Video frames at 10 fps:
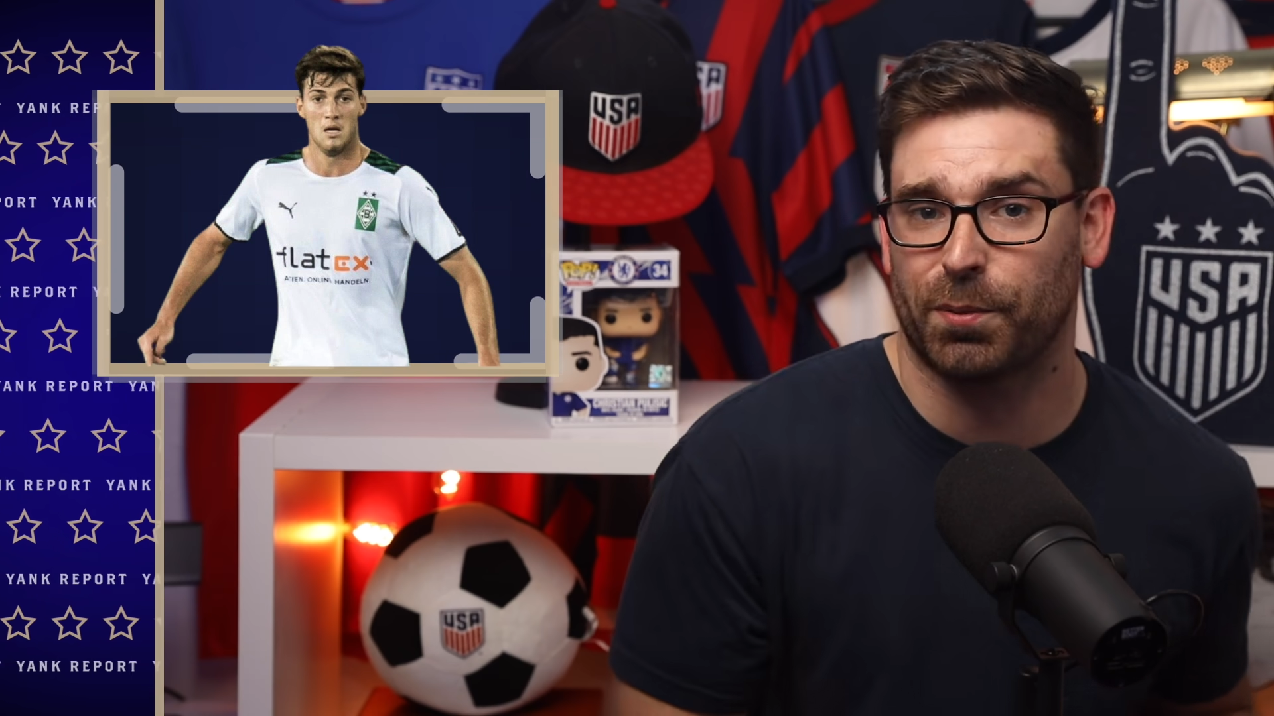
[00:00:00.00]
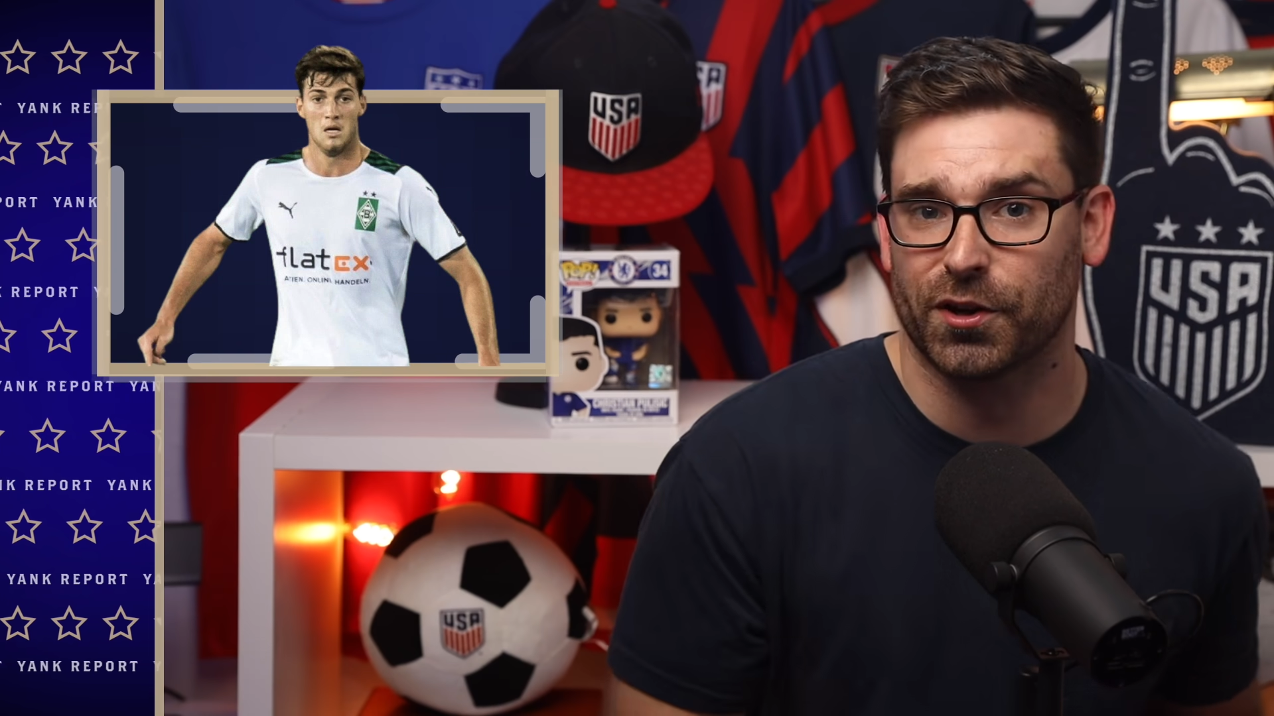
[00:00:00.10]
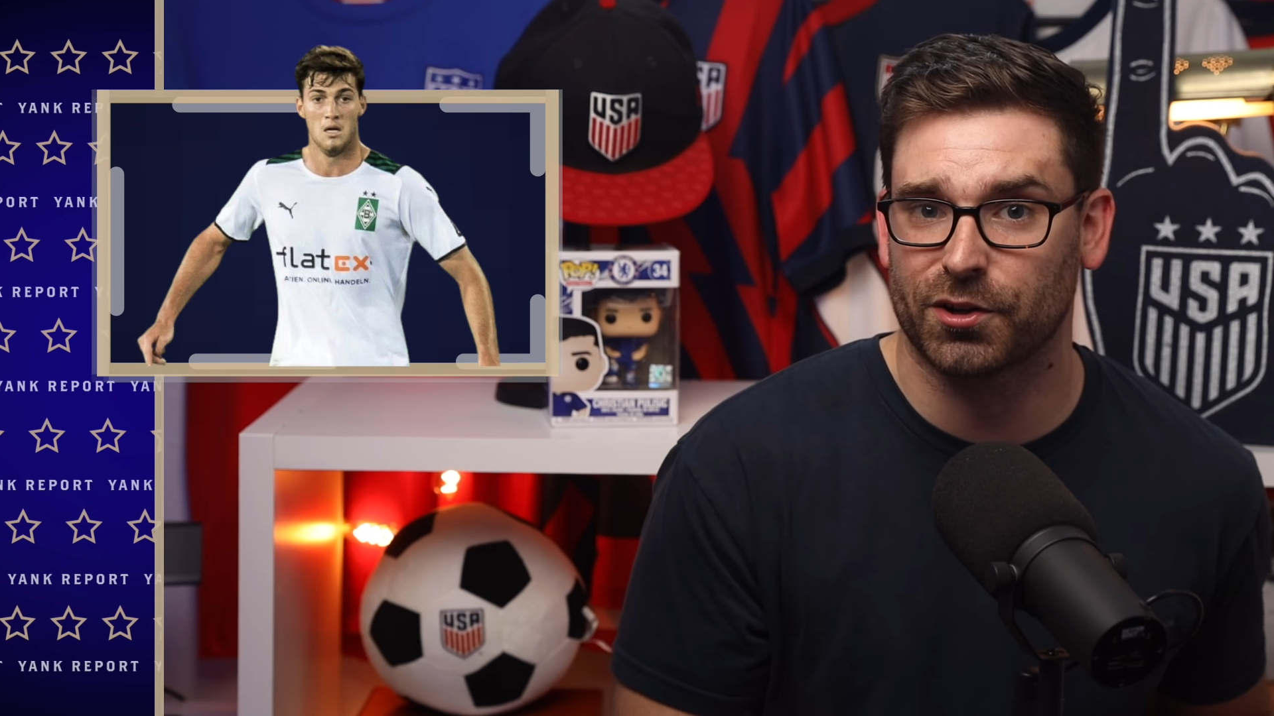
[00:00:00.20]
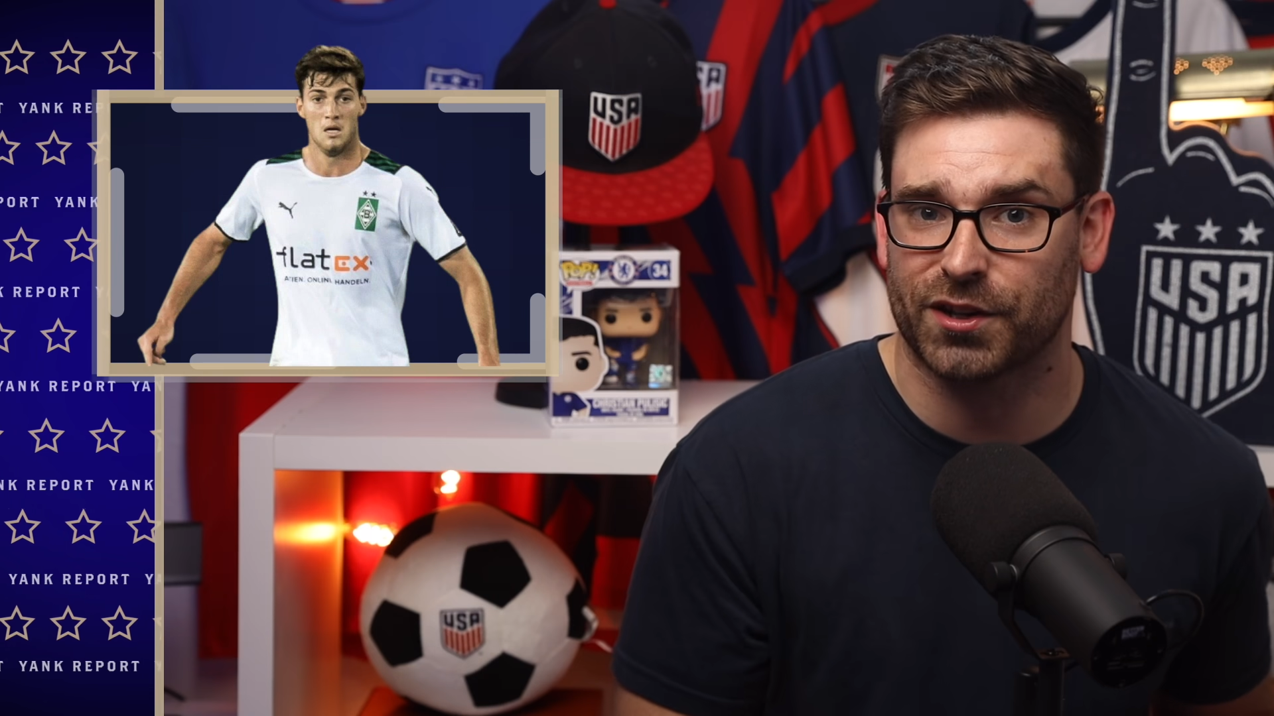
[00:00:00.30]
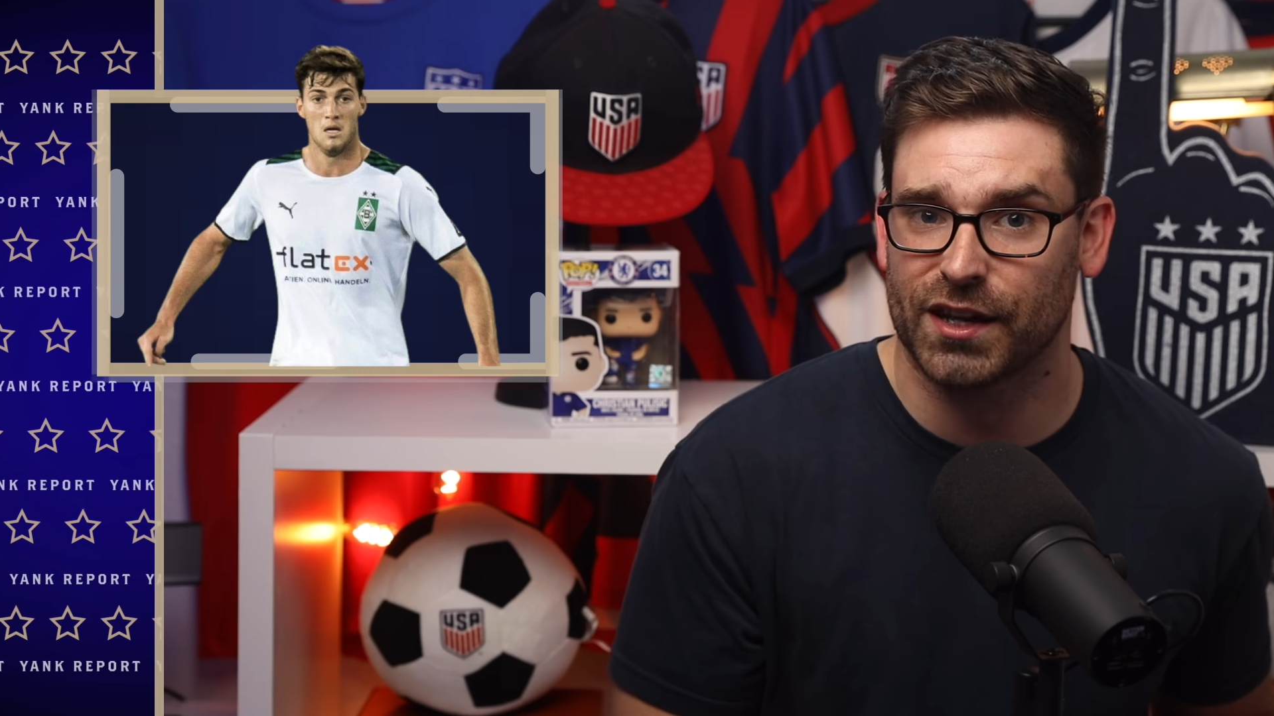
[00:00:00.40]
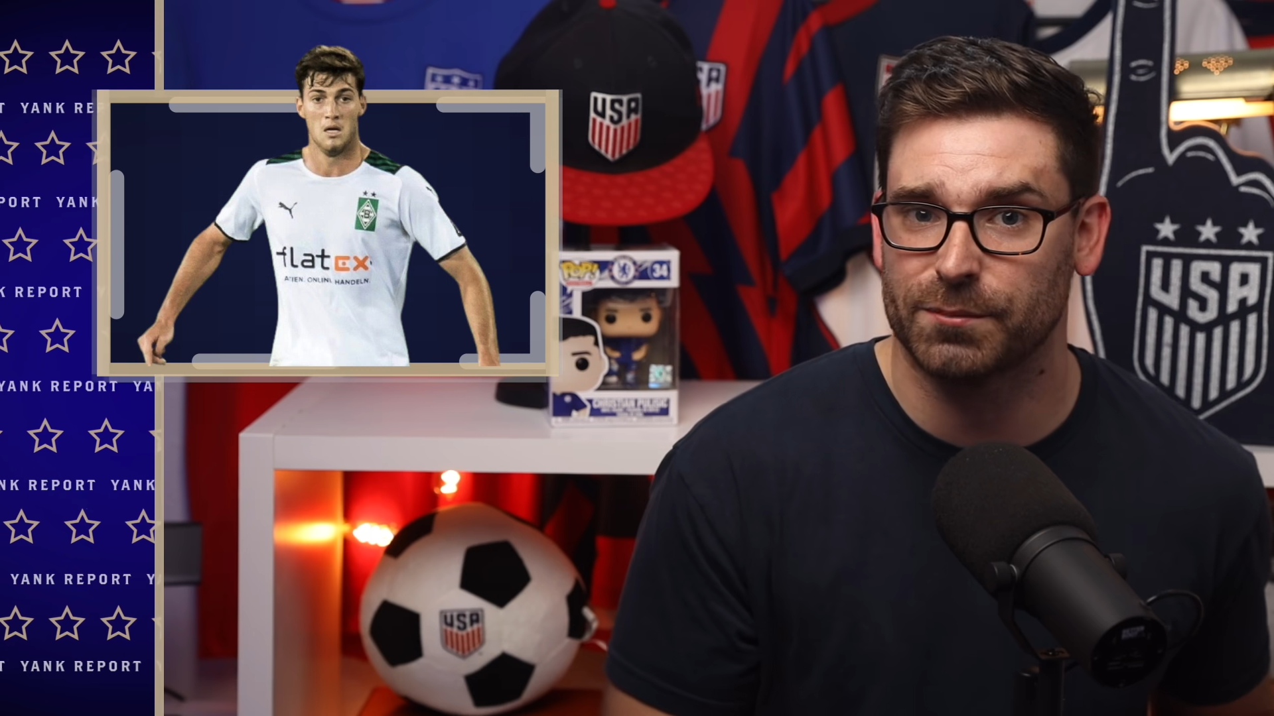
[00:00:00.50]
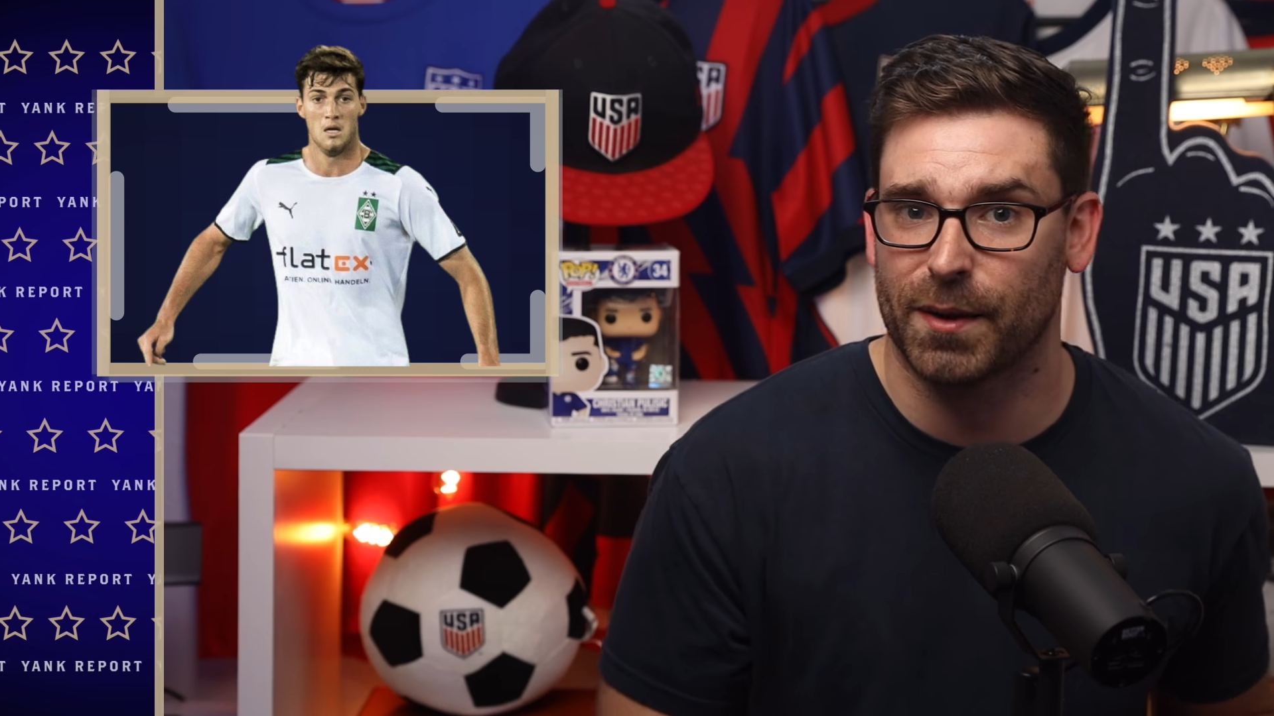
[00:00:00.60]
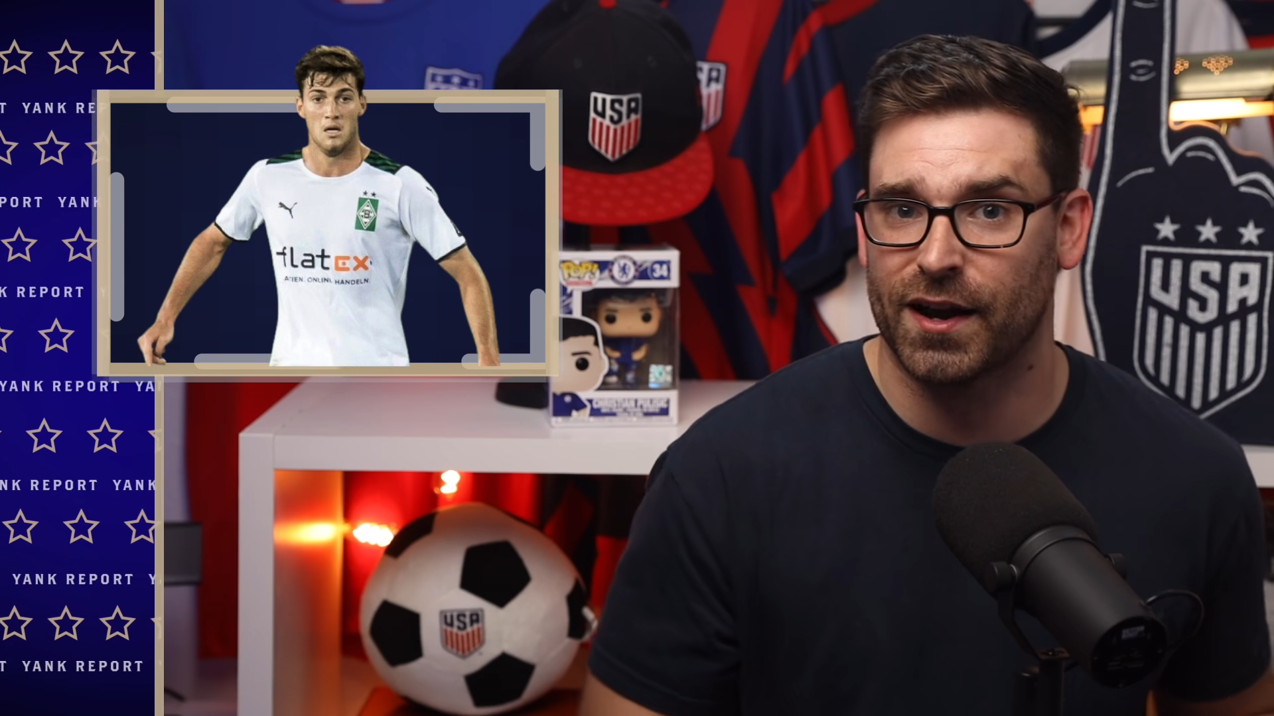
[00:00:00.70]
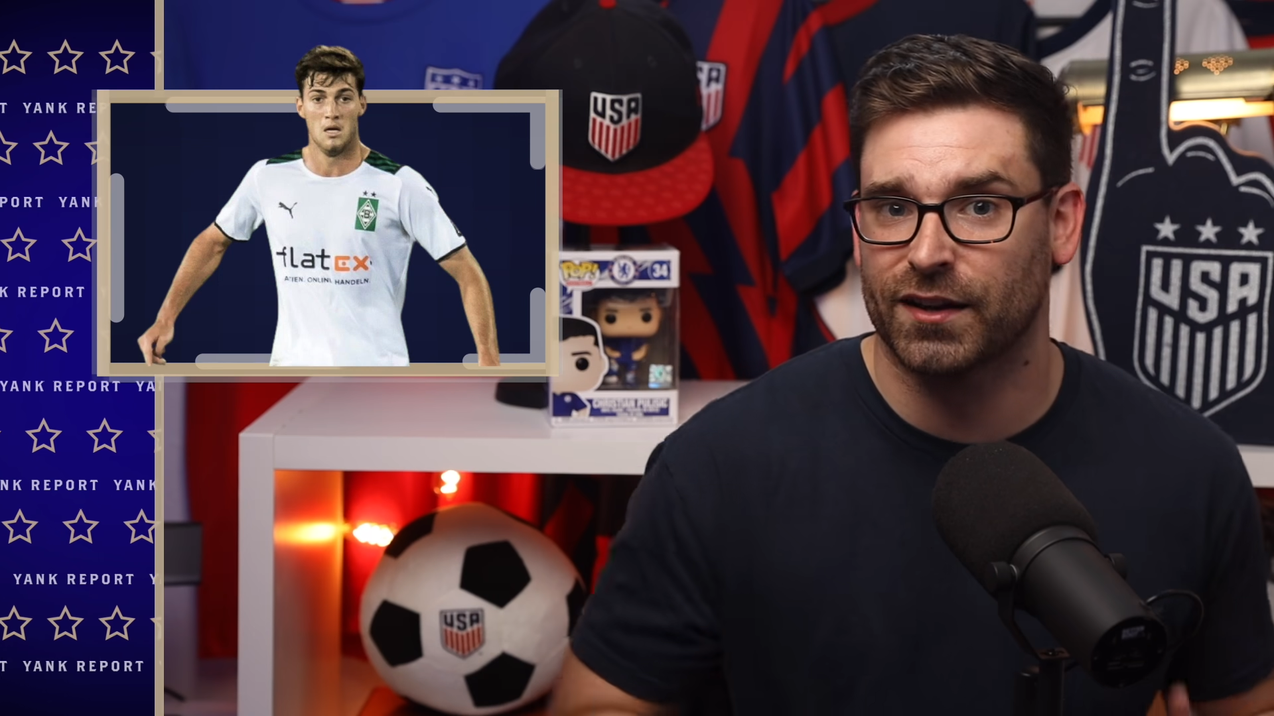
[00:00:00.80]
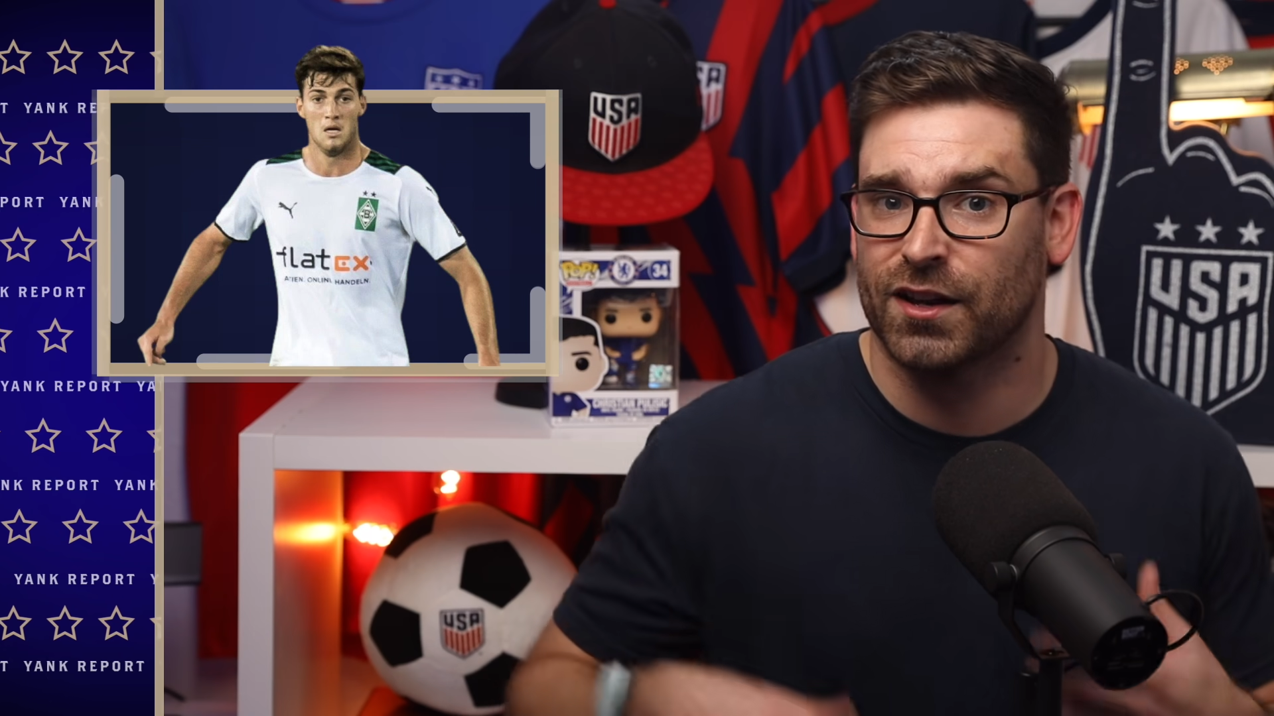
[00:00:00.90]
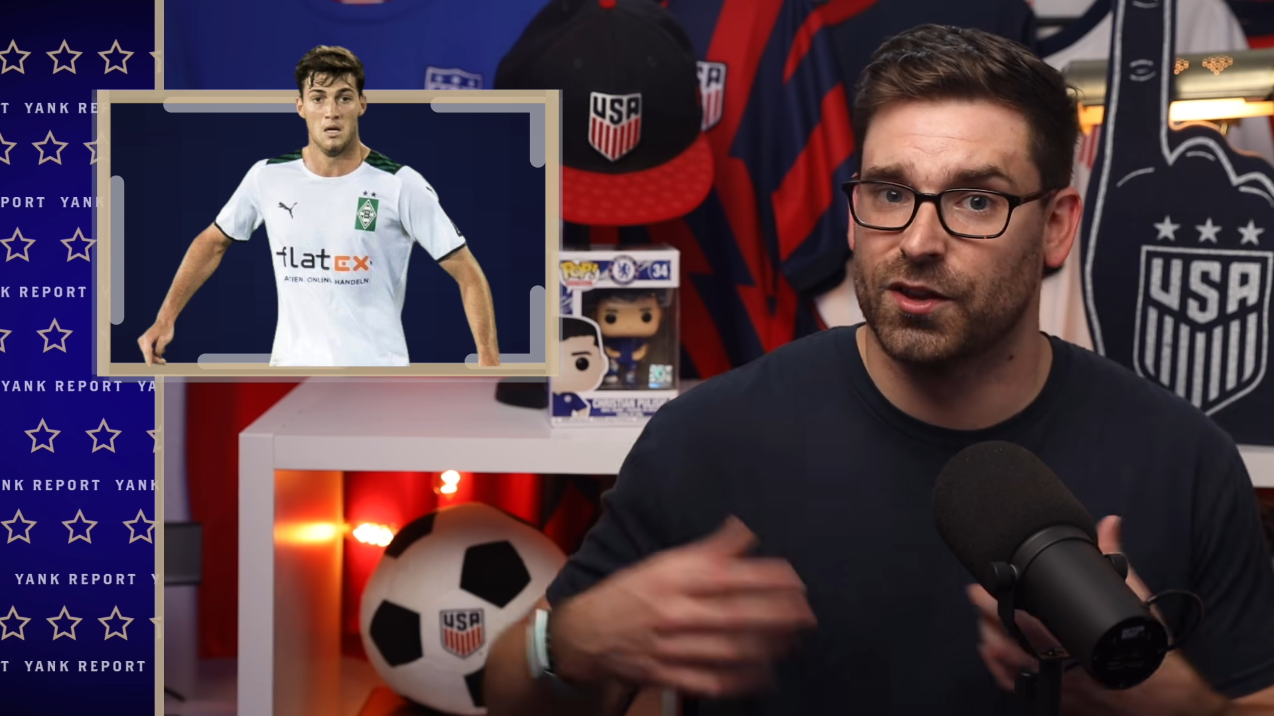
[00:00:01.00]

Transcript: player came back,